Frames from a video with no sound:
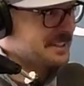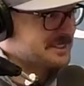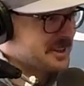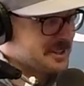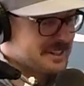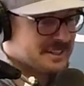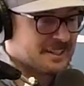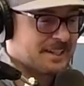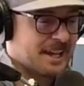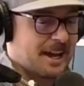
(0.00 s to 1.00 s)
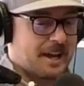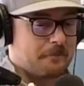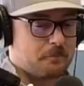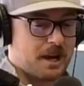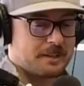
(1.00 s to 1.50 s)
started. Uh,
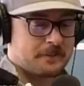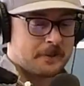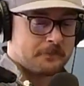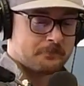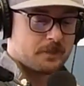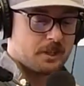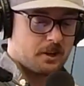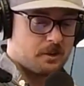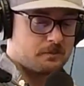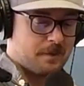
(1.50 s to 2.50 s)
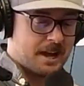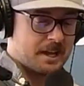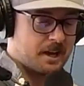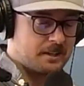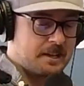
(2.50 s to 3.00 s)
but you know,
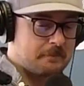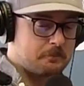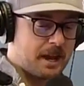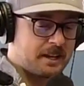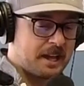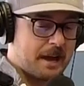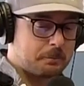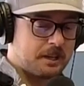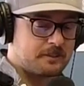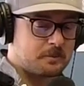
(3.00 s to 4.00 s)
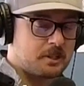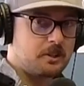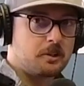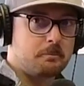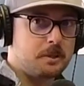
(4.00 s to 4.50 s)
my unnamed betting app gives me a
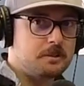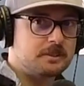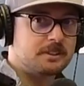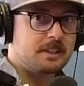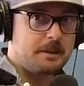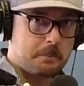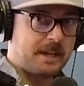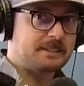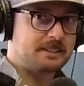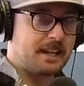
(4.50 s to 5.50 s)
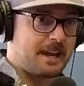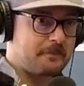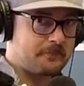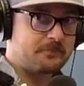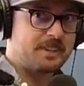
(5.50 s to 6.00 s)
little boost. It picks the game.
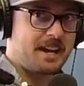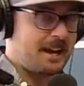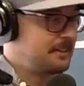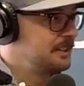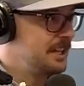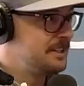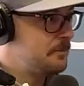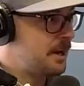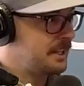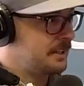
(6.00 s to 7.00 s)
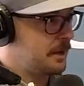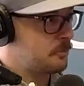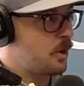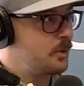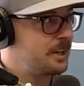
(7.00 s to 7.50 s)
Yeah, in the money. I'm
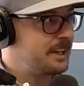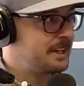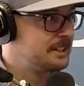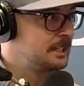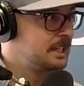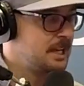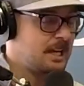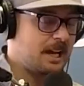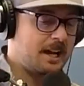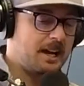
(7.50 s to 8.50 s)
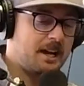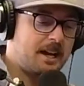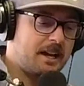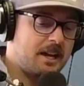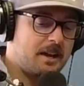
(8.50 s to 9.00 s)
rolling in it. Uh,
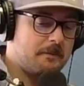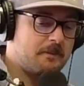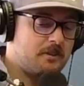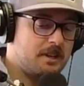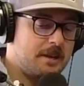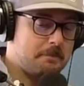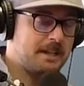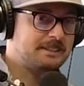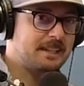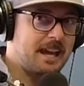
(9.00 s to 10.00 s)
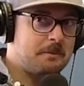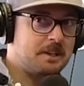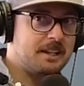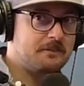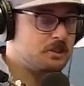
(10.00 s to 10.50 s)
it picks the game
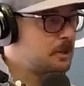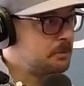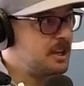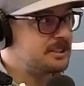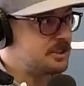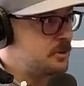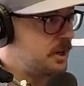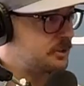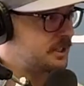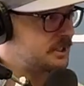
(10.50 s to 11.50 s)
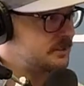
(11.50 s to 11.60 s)
and gives you a plus 200